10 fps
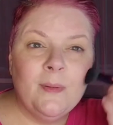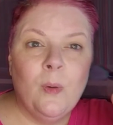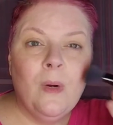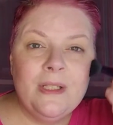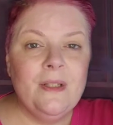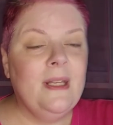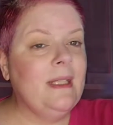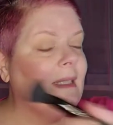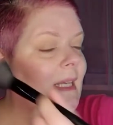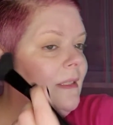but what do they
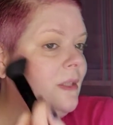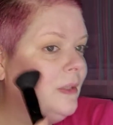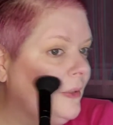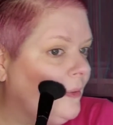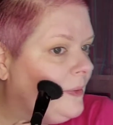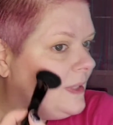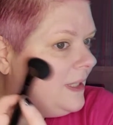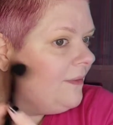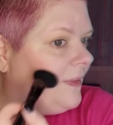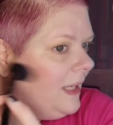stand to lose
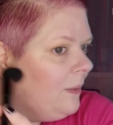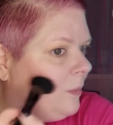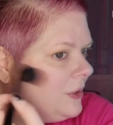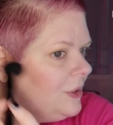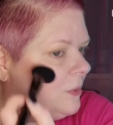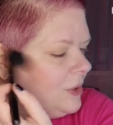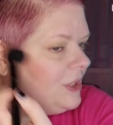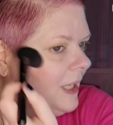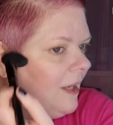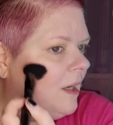if they were to
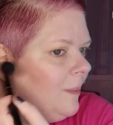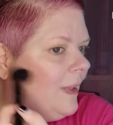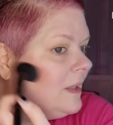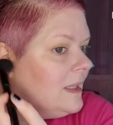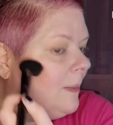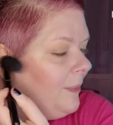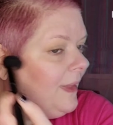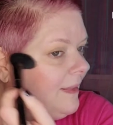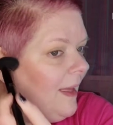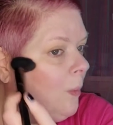share about
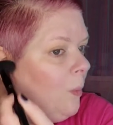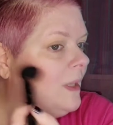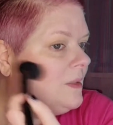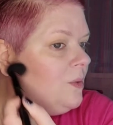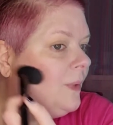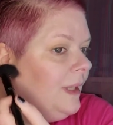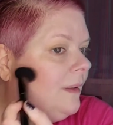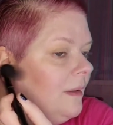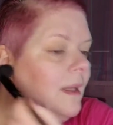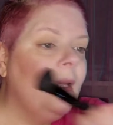something that wasn't real?